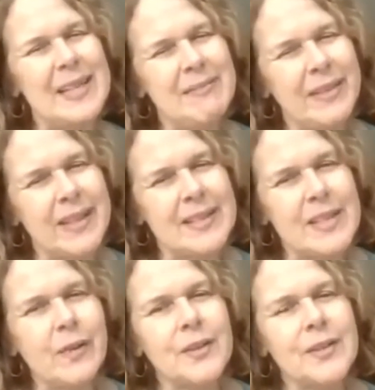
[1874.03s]
because
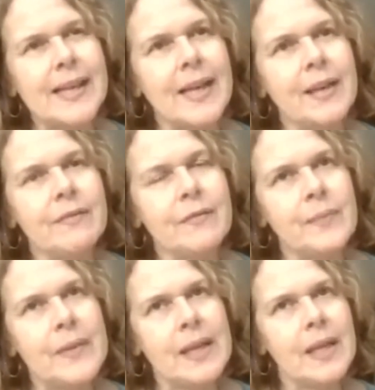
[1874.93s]
you've got to kind of,
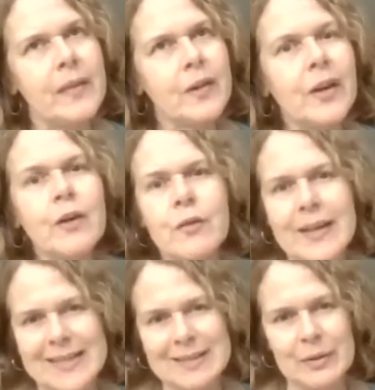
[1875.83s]
if you're going to
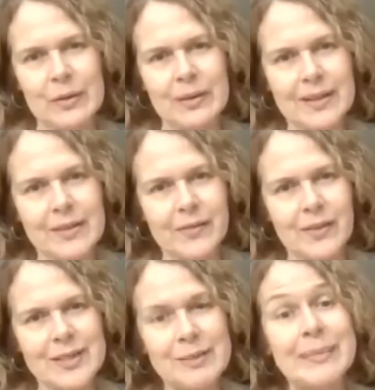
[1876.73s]
write a book, you've
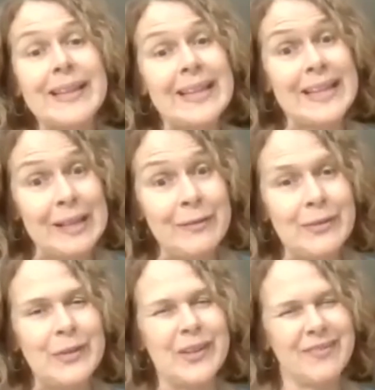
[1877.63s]
got to believe
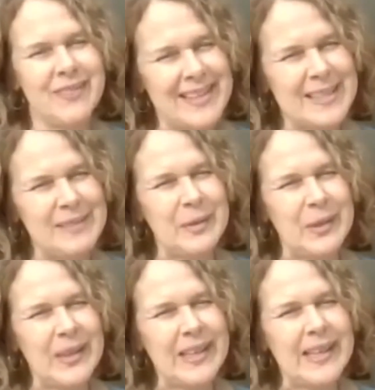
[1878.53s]
you can write a
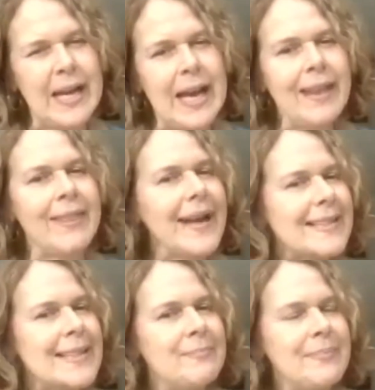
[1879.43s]
book. And
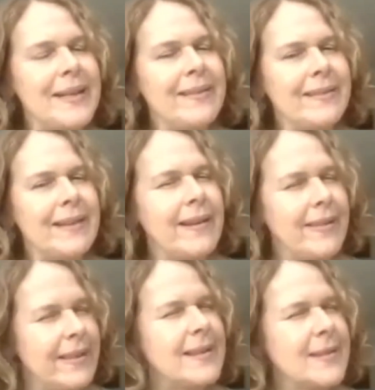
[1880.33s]
that's the bit that I
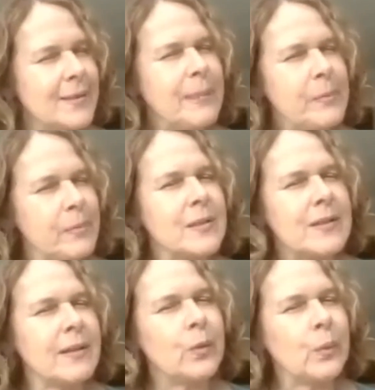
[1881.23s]
think people
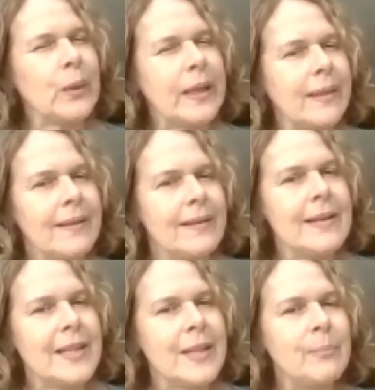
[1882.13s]
struggle with,
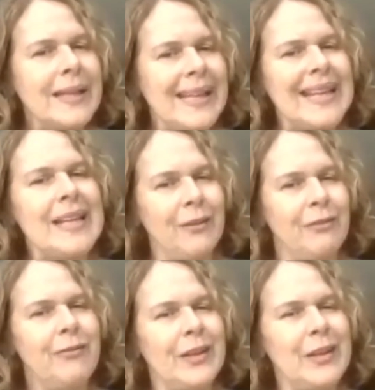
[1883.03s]
the belief
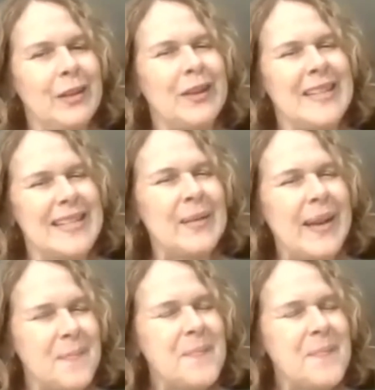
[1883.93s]
that you can do it.